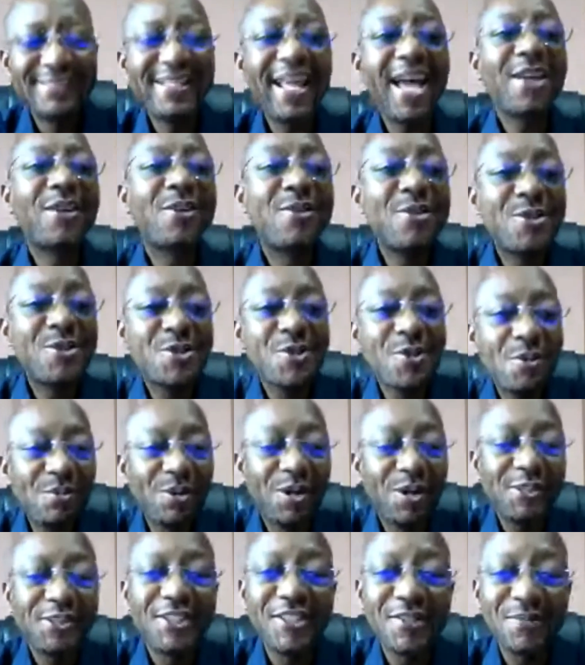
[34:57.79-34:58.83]
Thank you so
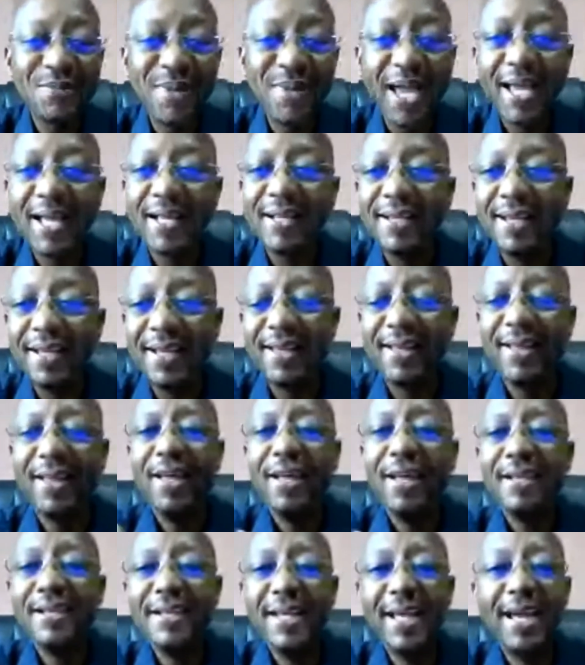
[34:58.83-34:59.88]
much, Ismail.
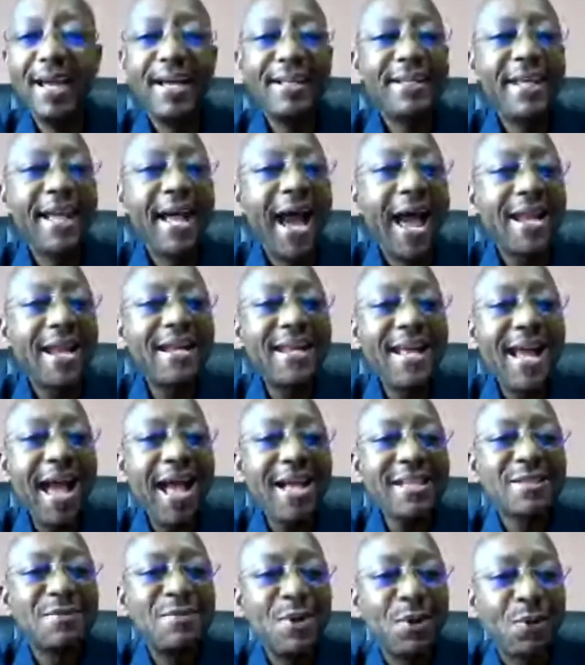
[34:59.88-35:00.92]
They hardly
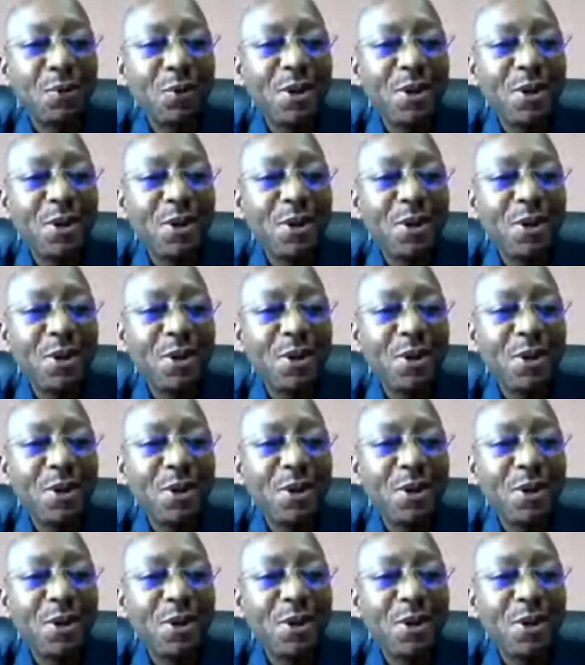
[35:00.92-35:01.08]
asked me a